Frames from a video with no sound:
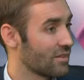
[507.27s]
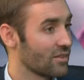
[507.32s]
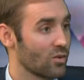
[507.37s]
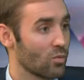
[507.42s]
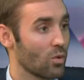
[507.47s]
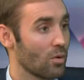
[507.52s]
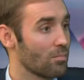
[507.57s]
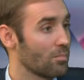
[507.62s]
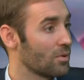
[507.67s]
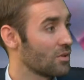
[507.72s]
the
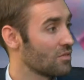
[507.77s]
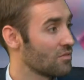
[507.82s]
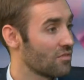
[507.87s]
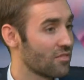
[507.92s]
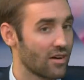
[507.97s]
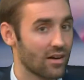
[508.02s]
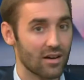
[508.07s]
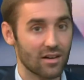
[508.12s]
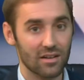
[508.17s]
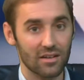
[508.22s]
1.5,
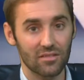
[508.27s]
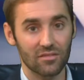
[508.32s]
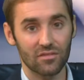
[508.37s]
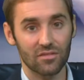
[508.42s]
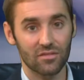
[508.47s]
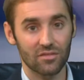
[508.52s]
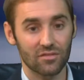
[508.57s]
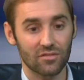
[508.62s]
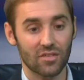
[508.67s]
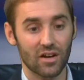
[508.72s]

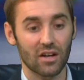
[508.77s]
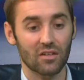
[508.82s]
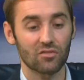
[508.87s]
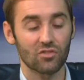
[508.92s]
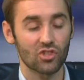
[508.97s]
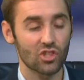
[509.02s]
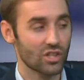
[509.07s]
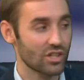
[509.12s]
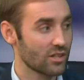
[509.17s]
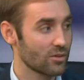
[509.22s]

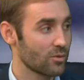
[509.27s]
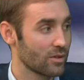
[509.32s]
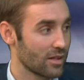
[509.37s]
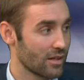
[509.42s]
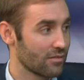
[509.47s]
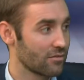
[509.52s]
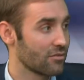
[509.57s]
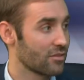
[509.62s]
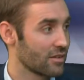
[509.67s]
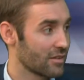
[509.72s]
5G or
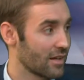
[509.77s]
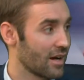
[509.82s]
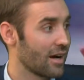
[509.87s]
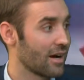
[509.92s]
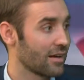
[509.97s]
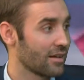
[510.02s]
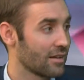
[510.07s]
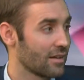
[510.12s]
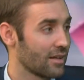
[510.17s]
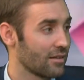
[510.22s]
whatever at the
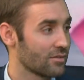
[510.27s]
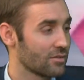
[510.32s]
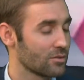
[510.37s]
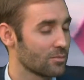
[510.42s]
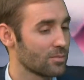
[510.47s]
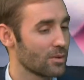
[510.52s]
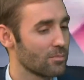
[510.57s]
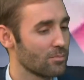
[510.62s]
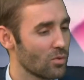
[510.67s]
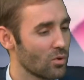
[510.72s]
higher level,
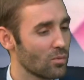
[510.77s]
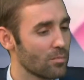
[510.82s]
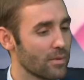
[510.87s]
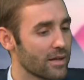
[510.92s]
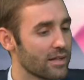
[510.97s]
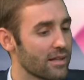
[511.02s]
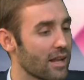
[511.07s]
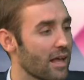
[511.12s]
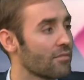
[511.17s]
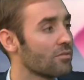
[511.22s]
but more
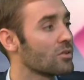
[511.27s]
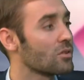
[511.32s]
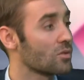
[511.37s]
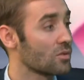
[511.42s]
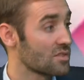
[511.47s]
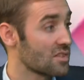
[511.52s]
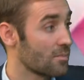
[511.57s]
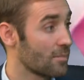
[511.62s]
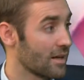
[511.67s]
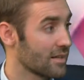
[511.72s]
mid-level
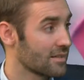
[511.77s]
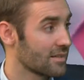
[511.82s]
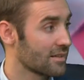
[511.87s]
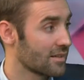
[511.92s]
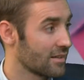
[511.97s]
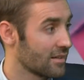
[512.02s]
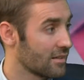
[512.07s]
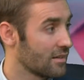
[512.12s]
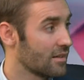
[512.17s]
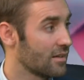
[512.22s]
automatic.
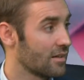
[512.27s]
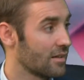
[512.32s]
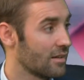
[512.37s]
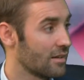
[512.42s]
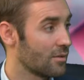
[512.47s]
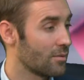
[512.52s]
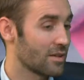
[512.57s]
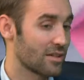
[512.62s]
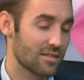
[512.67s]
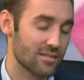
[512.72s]

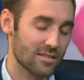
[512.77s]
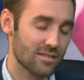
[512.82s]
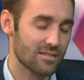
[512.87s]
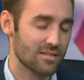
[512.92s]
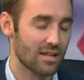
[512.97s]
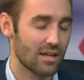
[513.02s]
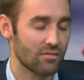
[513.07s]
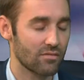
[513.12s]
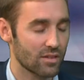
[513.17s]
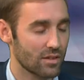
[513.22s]
And it's the
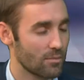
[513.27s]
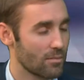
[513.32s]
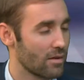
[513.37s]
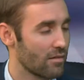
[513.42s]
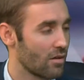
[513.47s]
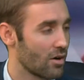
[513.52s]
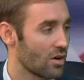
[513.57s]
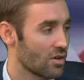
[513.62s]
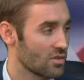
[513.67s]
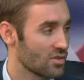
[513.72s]
same for the
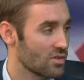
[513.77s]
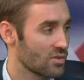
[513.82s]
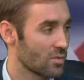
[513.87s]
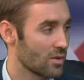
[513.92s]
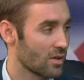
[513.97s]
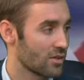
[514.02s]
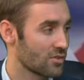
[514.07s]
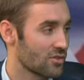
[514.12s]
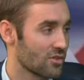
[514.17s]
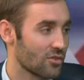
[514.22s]
Mirage as
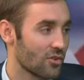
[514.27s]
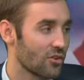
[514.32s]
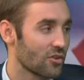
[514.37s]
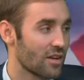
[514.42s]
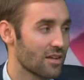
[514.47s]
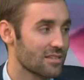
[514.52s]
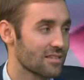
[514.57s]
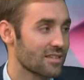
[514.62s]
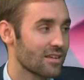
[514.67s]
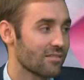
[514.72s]
well. So not
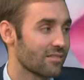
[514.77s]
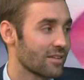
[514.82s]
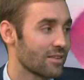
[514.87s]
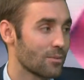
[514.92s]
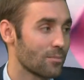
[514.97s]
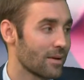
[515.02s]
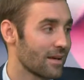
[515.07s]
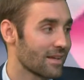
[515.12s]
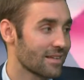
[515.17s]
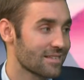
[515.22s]
necessarily the
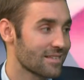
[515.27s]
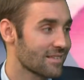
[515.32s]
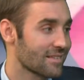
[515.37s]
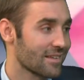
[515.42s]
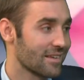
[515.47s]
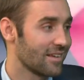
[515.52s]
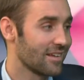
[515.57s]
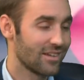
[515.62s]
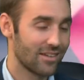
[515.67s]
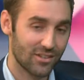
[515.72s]
base,
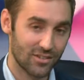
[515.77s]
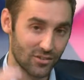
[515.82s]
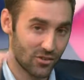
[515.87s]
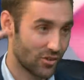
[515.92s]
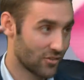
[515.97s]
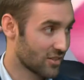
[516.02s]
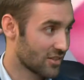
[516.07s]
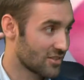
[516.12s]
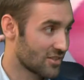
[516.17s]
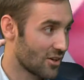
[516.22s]

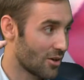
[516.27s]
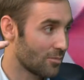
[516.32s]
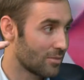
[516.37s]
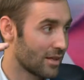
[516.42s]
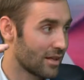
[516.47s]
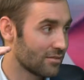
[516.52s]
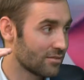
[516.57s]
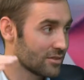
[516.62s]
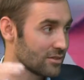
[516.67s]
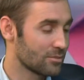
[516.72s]
not the top
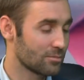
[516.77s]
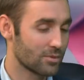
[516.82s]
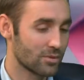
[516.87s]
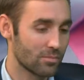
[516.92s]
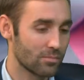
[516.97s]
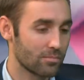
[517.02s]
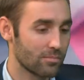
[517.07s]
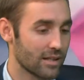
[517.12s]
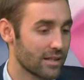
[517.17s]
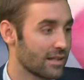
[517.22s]
level, but
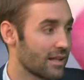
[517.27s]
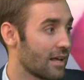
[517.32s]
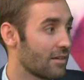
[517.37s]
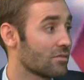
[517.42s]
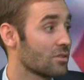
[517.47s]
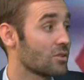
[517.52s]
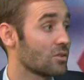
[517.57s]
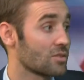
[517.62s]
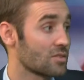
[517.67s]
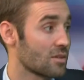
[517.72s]

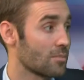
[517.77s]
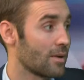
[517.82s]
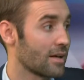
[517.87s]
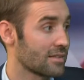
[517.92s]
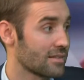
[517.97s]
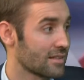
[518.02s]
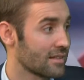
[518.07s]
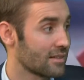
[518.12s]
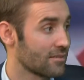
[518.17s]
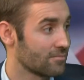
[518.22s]
mid-level
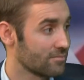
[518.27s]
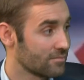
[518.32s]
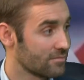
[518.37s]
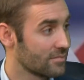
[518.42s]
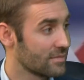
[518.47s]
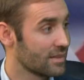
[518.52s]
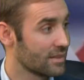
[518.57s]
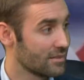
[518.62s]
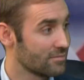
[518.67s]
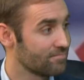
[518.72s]
automatic.
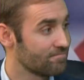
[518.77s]
Yeah.